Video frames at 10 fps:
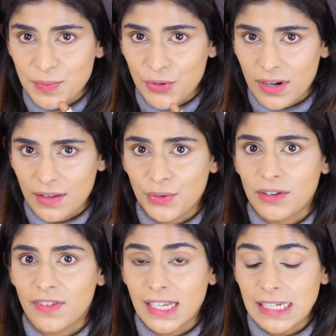a product you
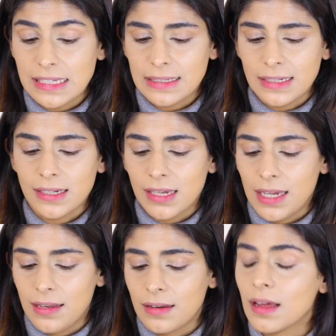can find easily
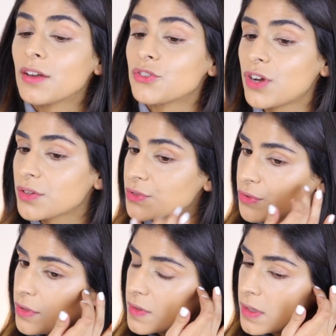in
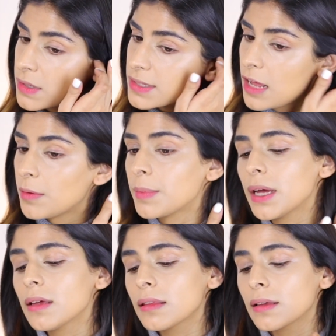drugstores in
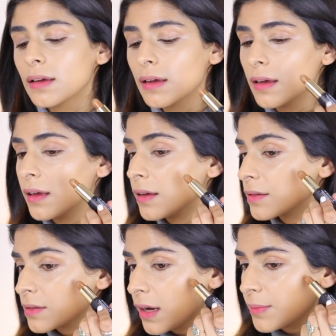Islamabad.
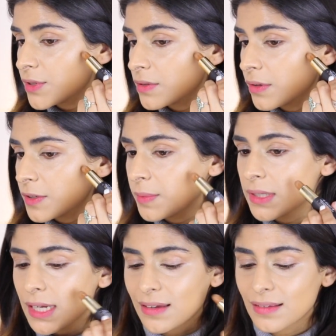So I'm just going to be
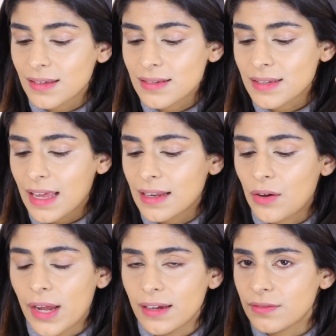taking this, and
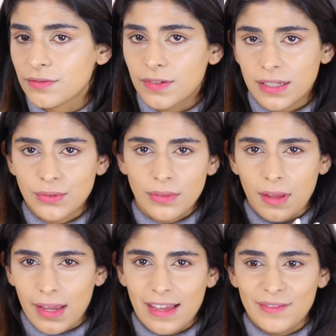now I don't
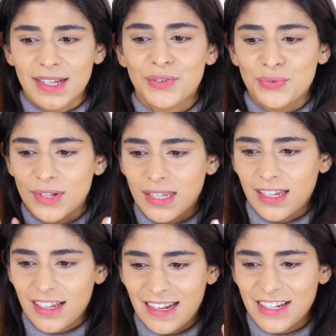think I have like a
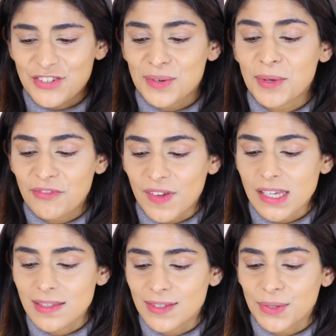really like chubby
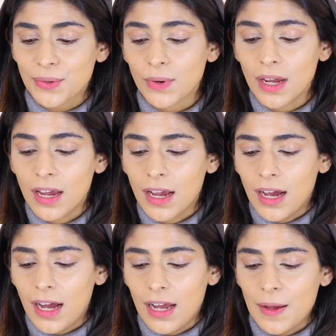face, so
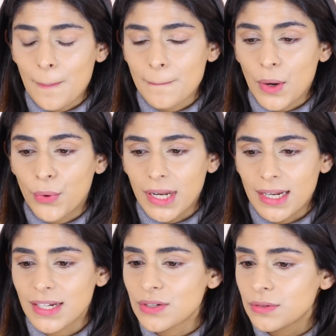what I
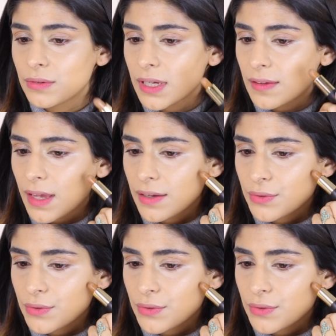like to do is I